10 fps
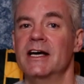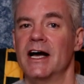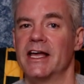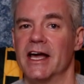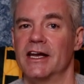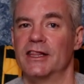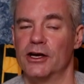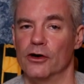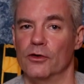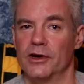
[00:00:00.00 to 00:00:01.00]
Again, the
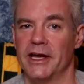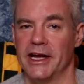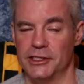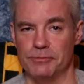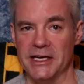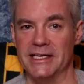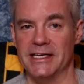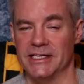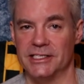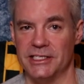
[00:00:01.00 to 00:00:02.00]
code
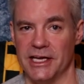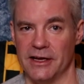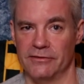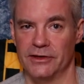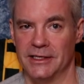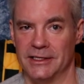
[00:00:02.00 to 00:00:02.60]
HBDSTEVE.